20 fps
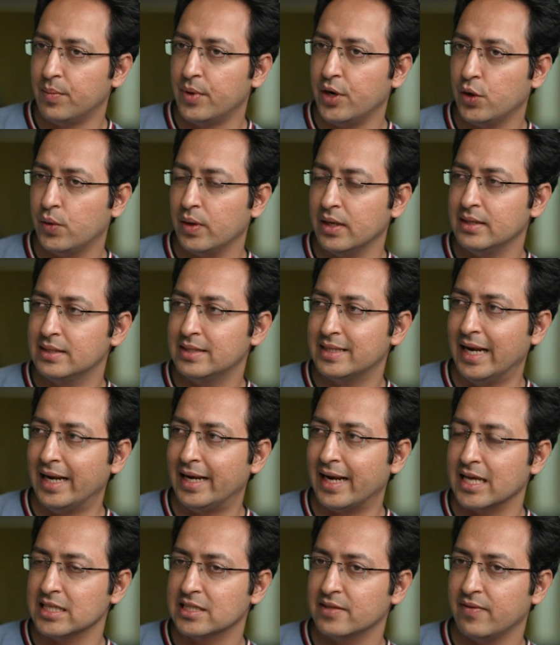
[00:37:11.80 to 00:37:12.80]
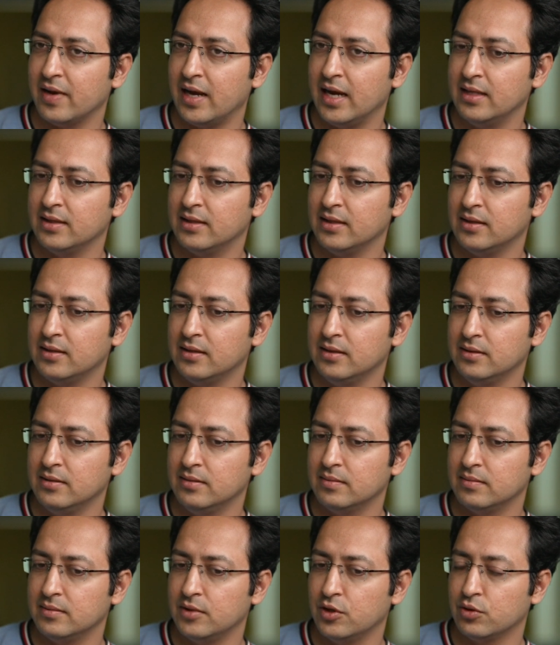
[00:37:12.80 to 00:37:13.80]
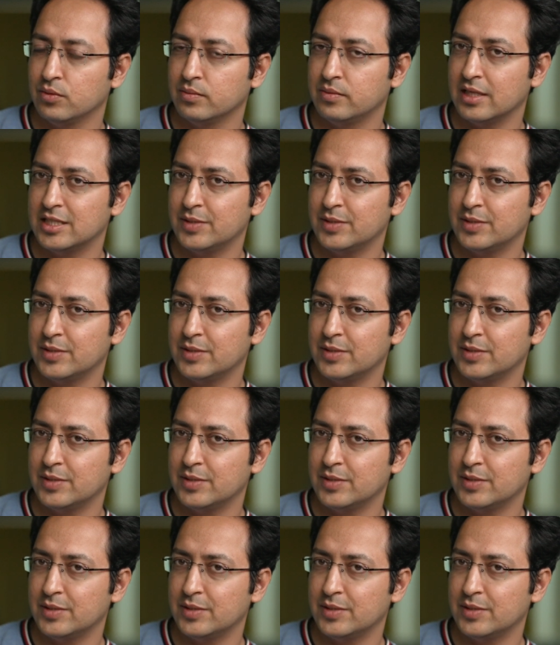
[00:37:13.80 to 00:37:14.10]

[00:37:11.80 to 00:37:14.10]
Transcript: But if we still classify the the